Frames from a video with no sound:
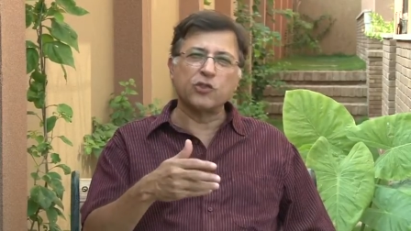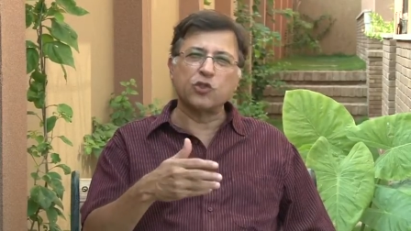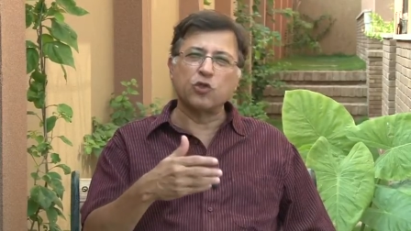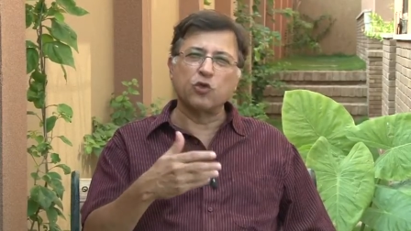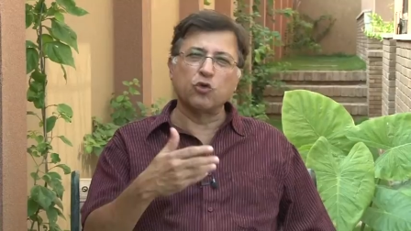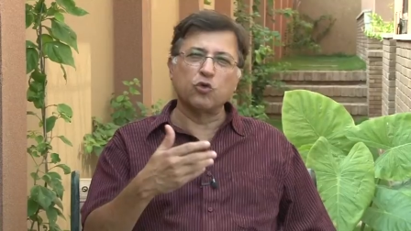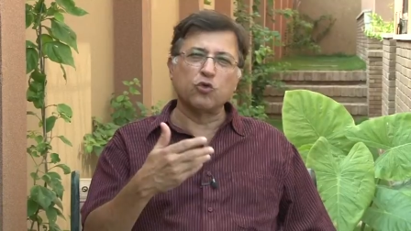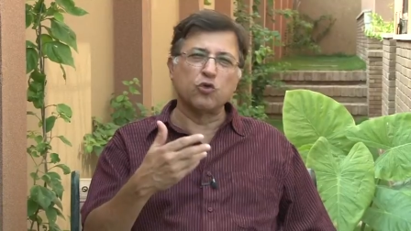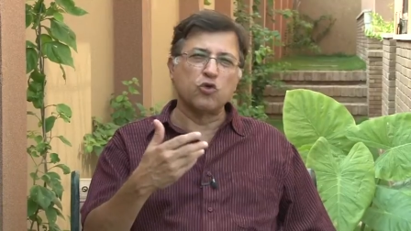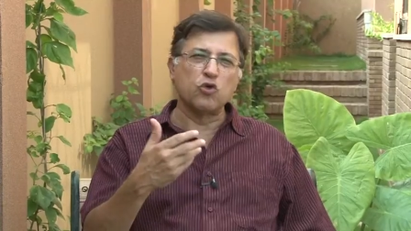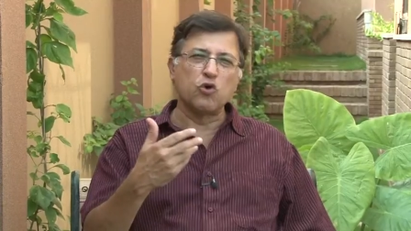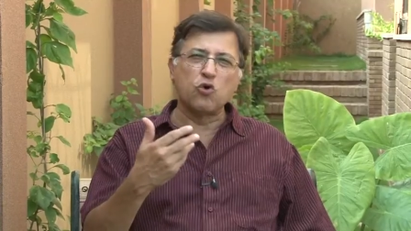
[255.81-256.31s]

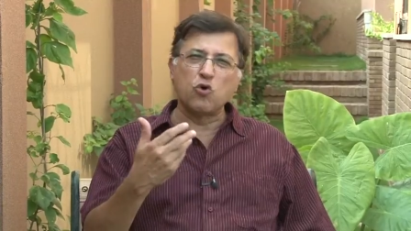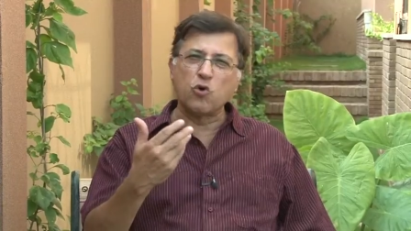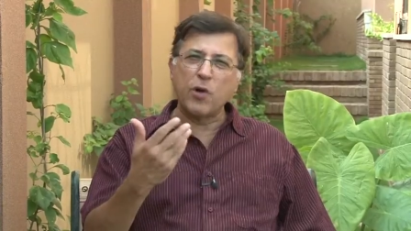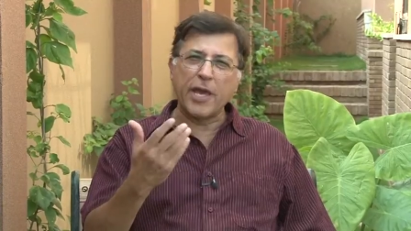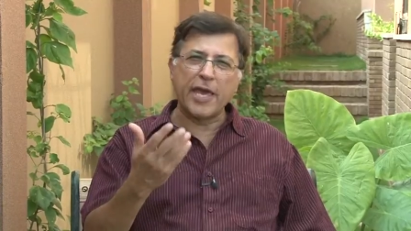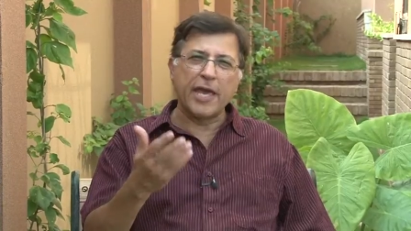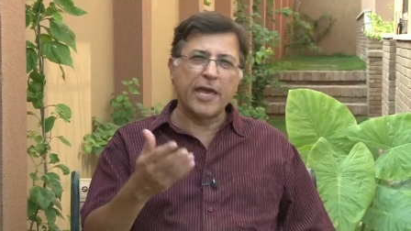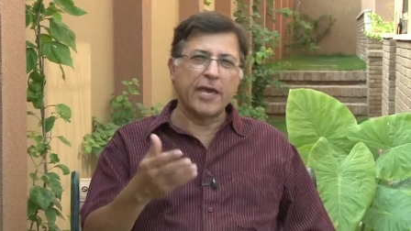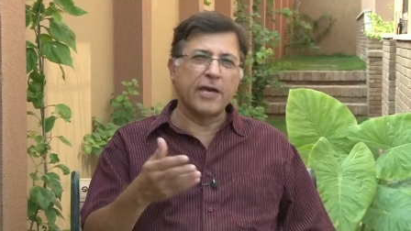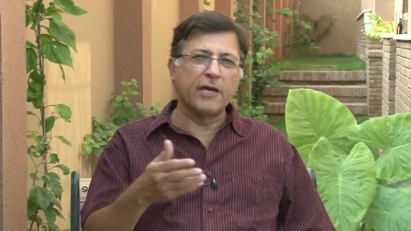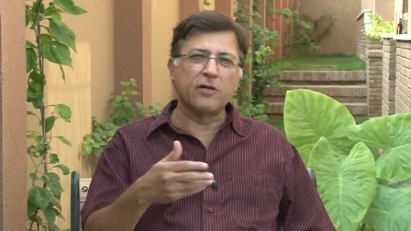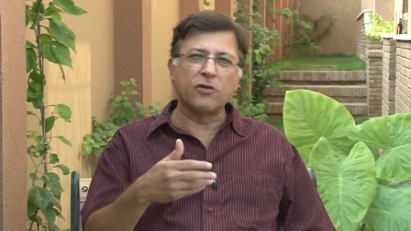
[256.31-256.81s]
So, no
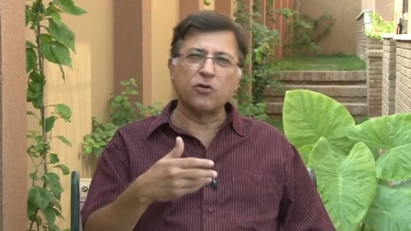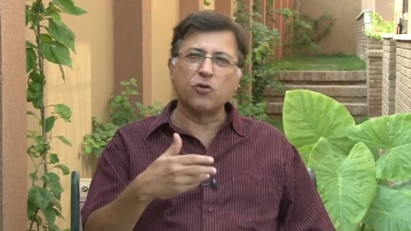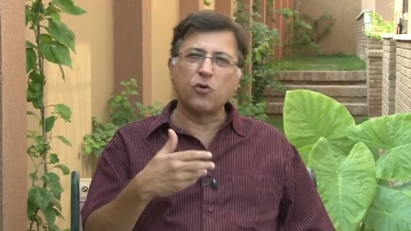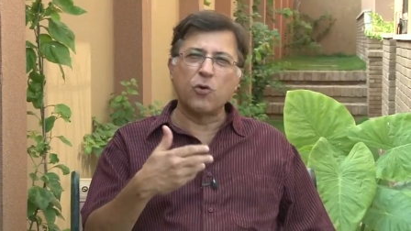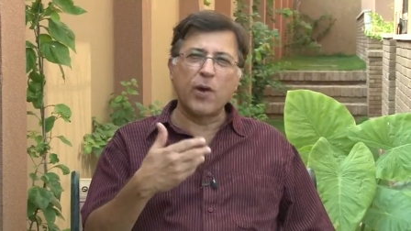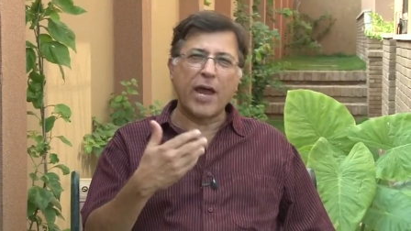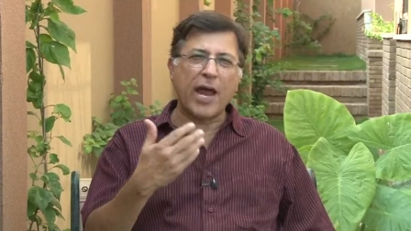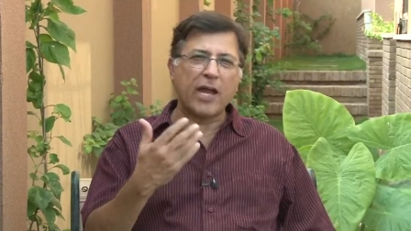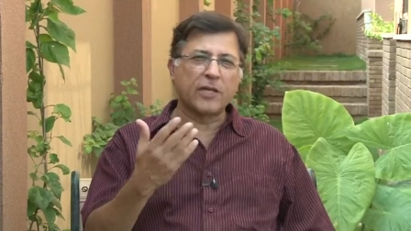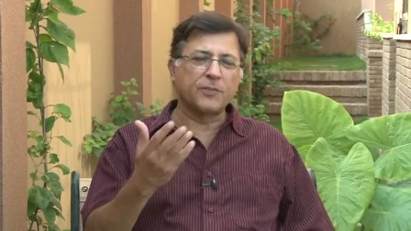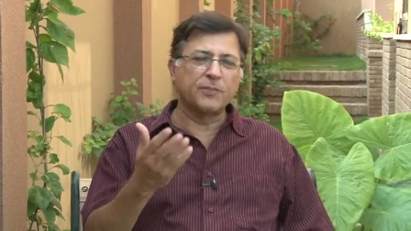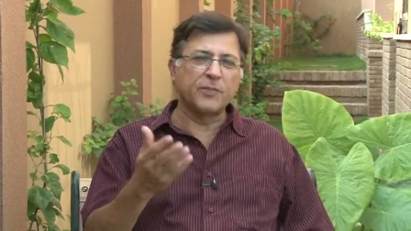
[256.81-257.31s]
air,
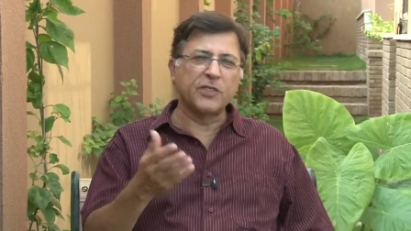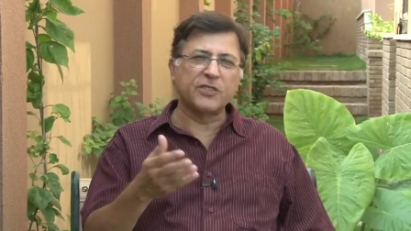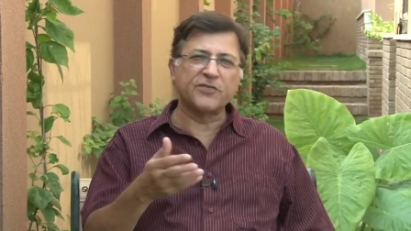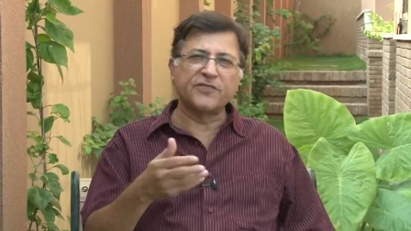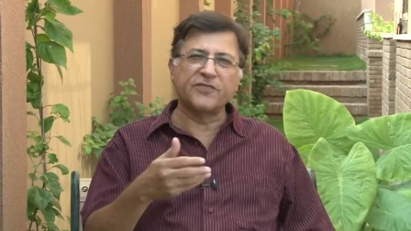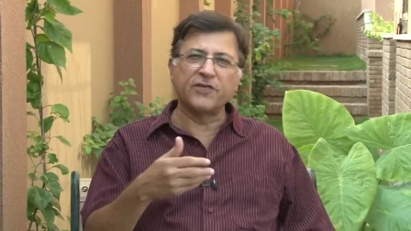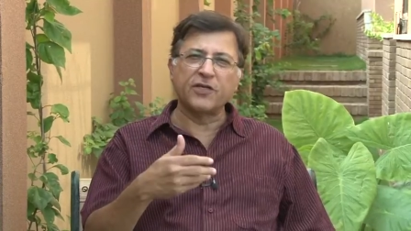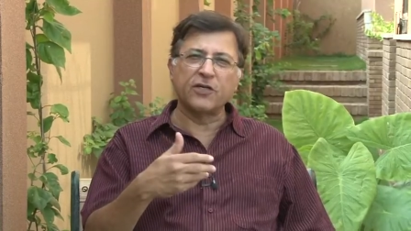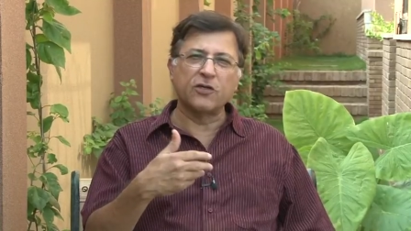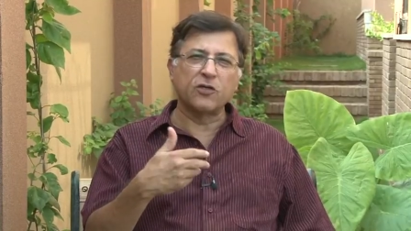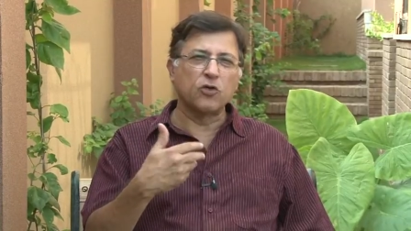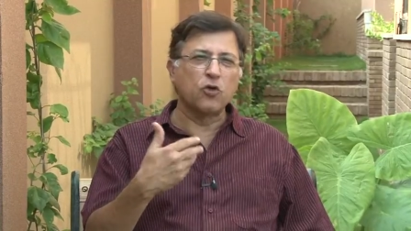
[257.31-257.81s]
no
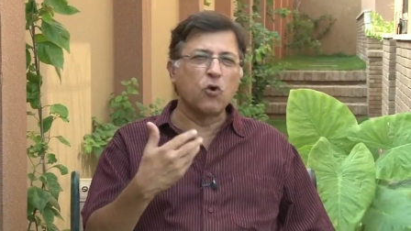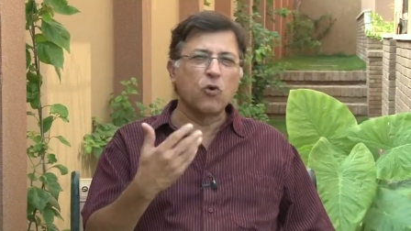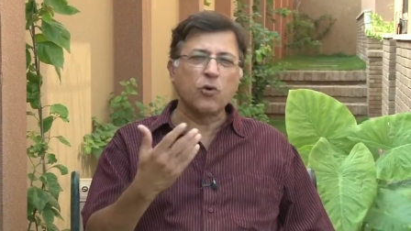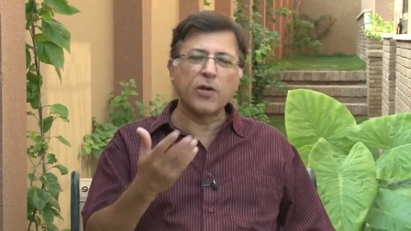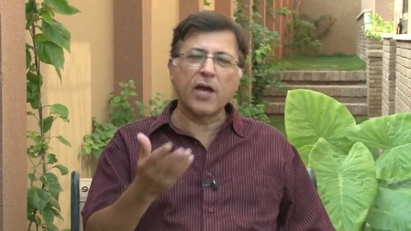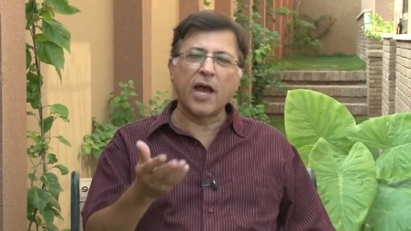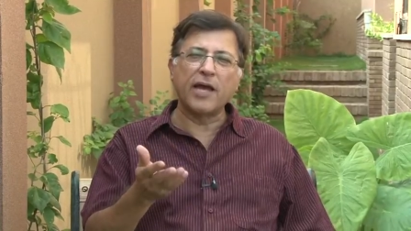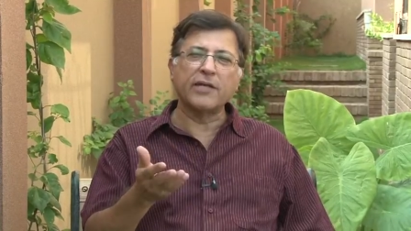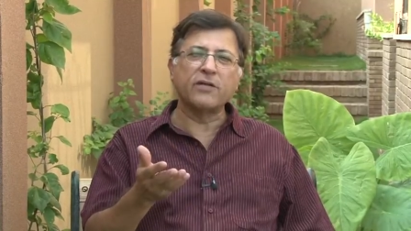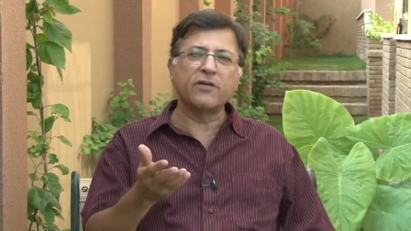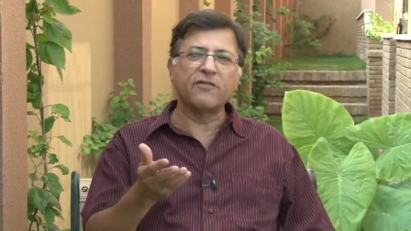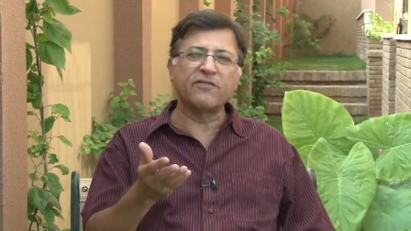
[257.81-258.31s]
atmosphere, no
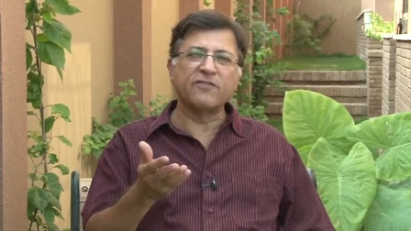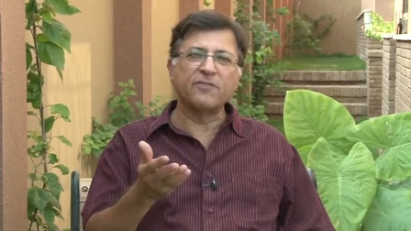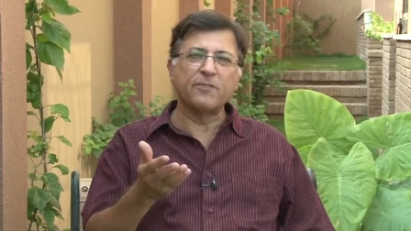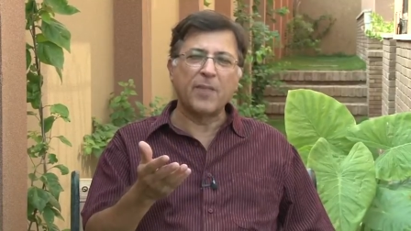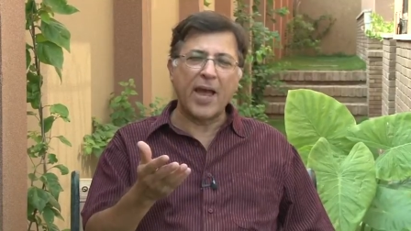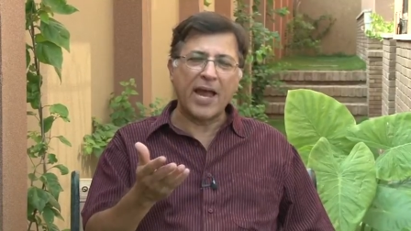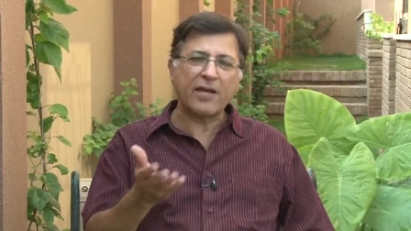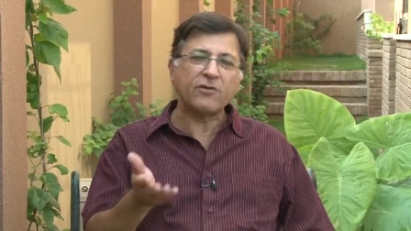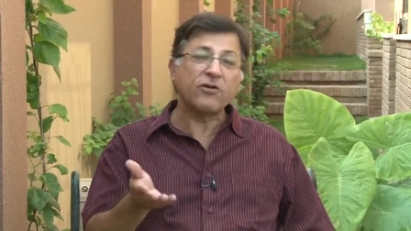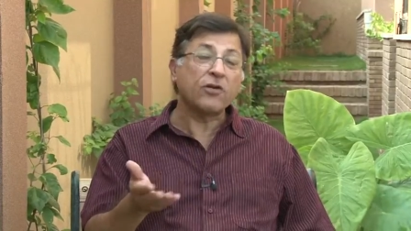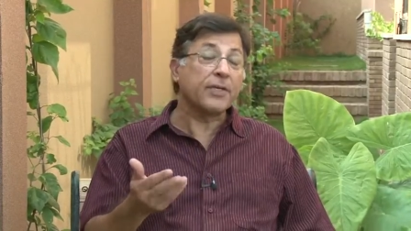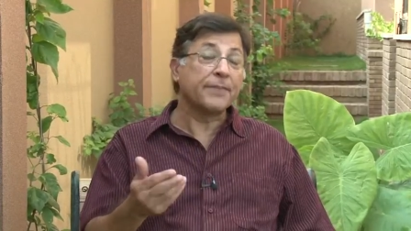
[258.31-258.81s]
kind of
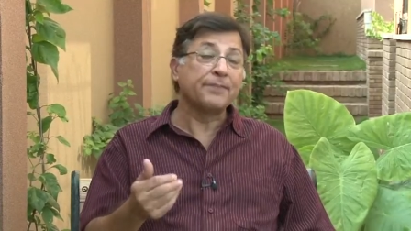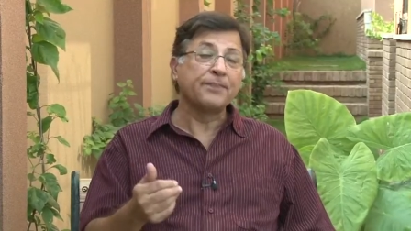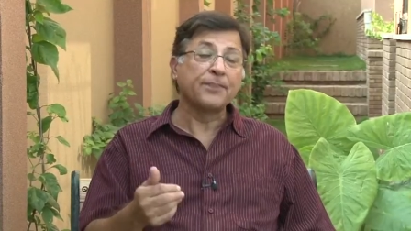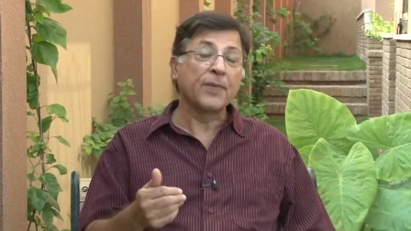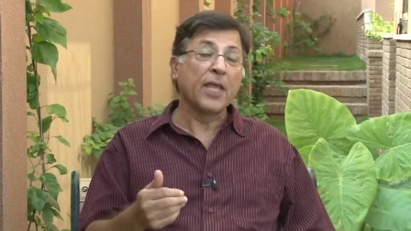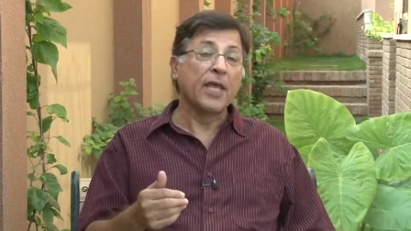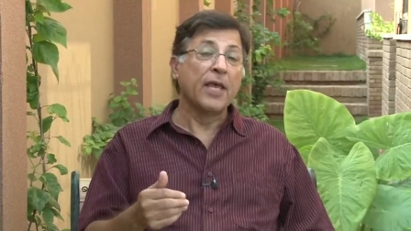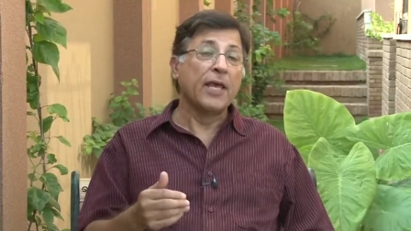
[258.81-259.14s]
matter.